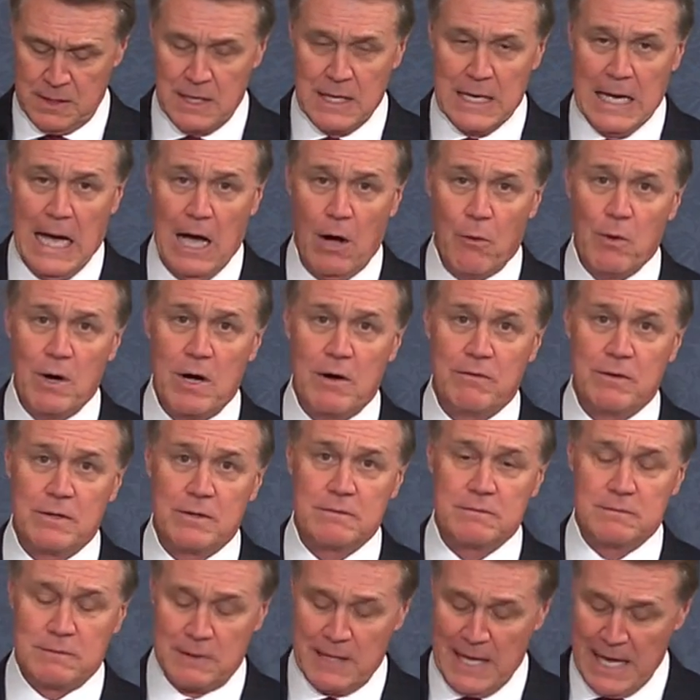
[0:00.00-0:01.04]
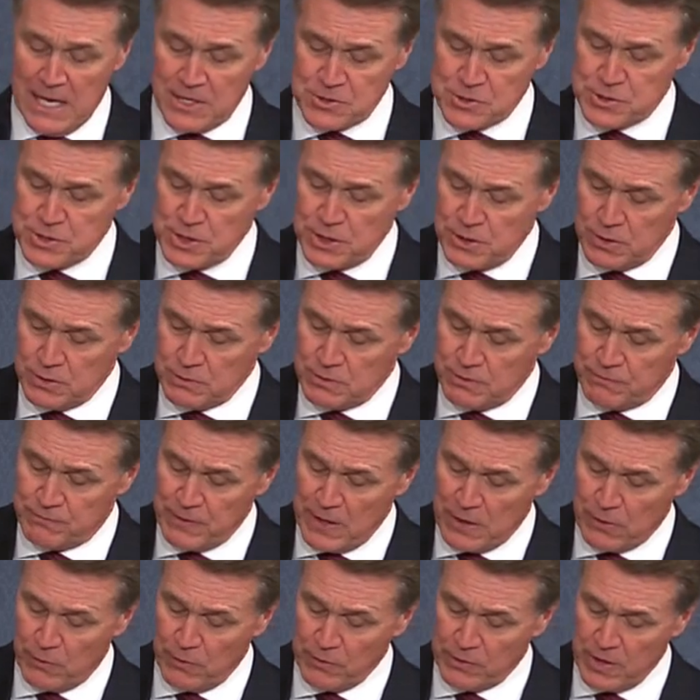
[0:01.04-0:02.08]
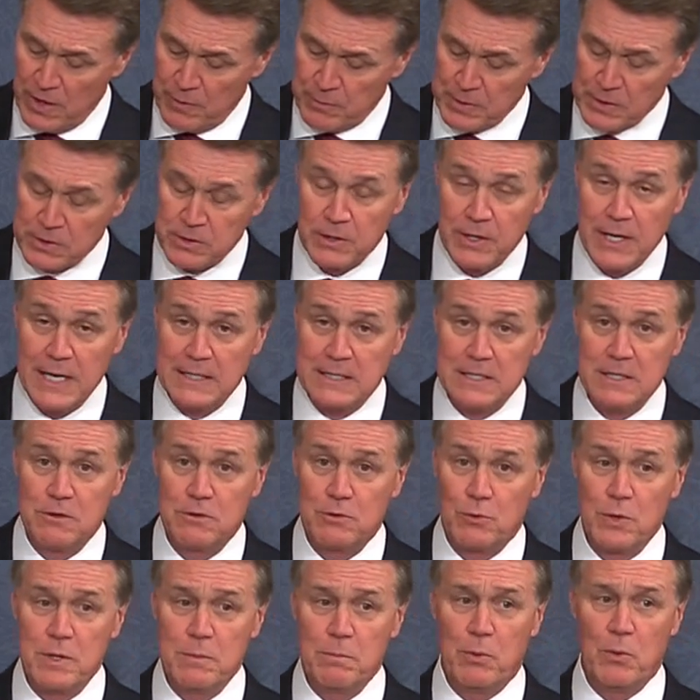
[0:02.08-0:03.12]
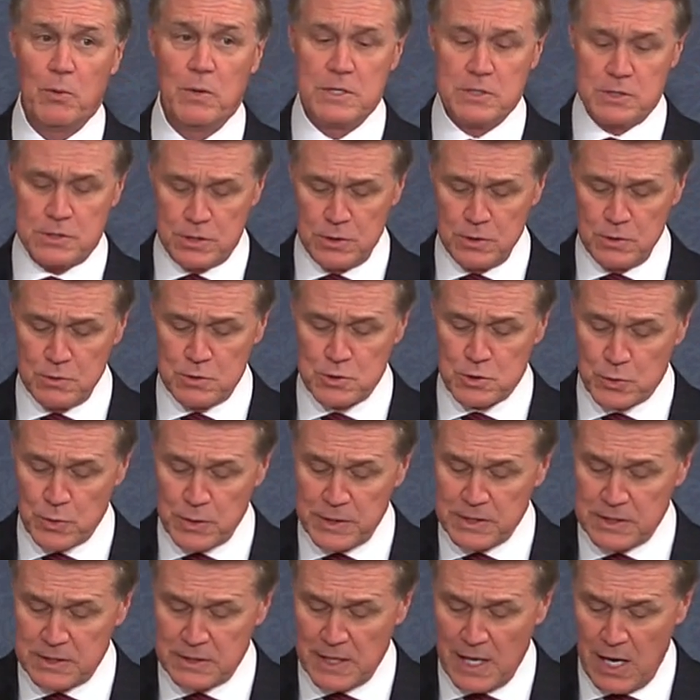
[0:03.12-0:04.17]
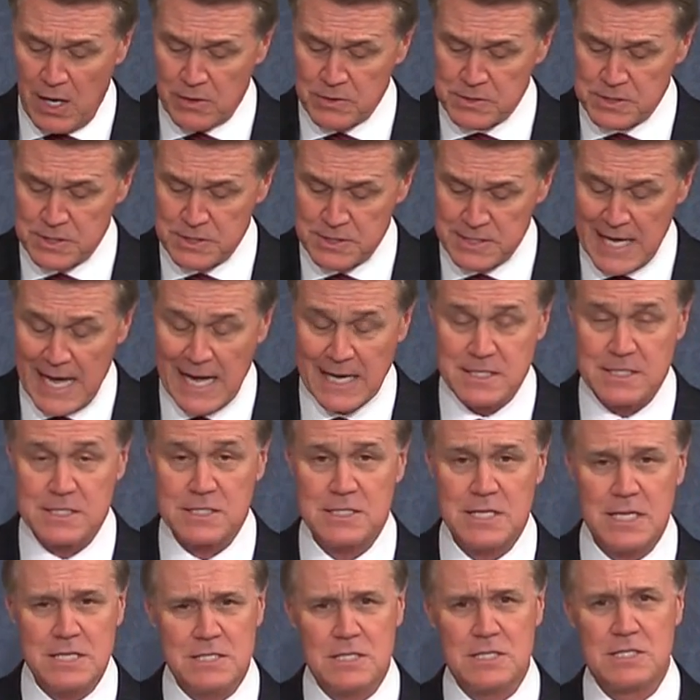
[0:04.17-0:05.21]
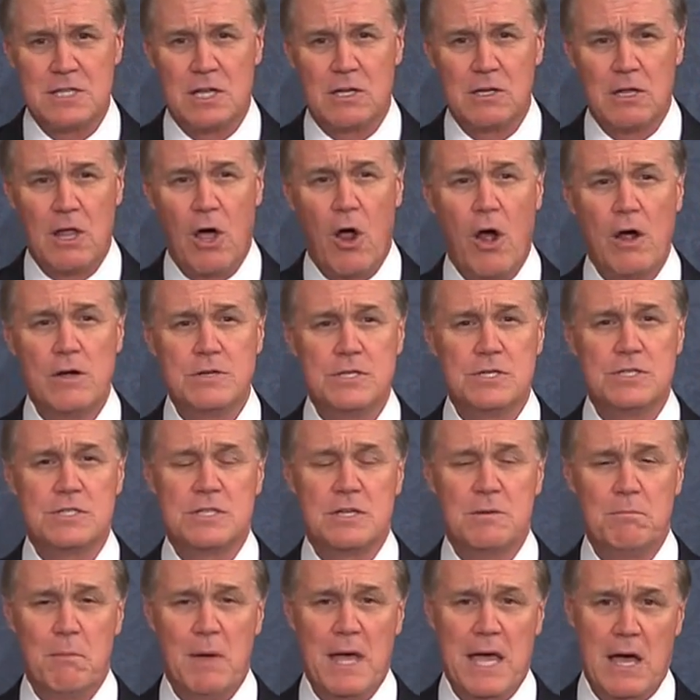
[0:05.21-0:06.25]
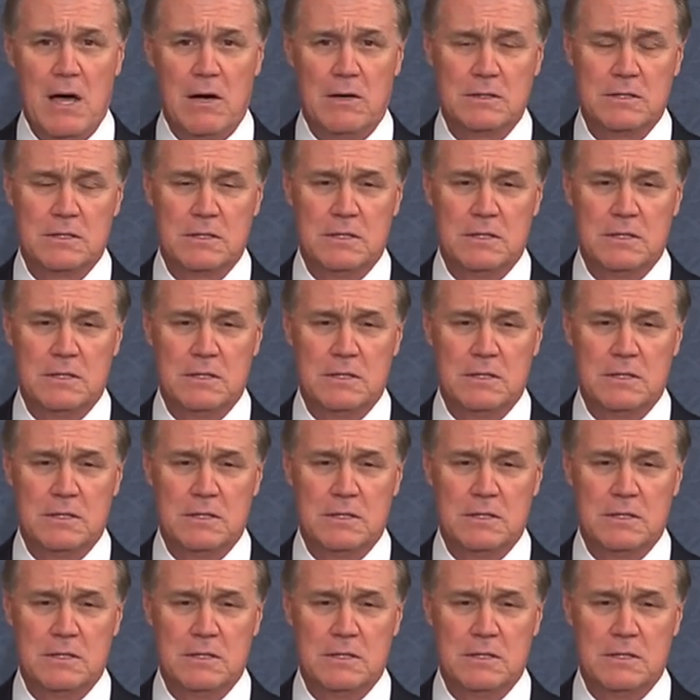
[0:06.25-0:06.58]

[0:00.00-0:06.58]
However, last year, the federal government collected $3.2 trillion in taxes. This is the largest amount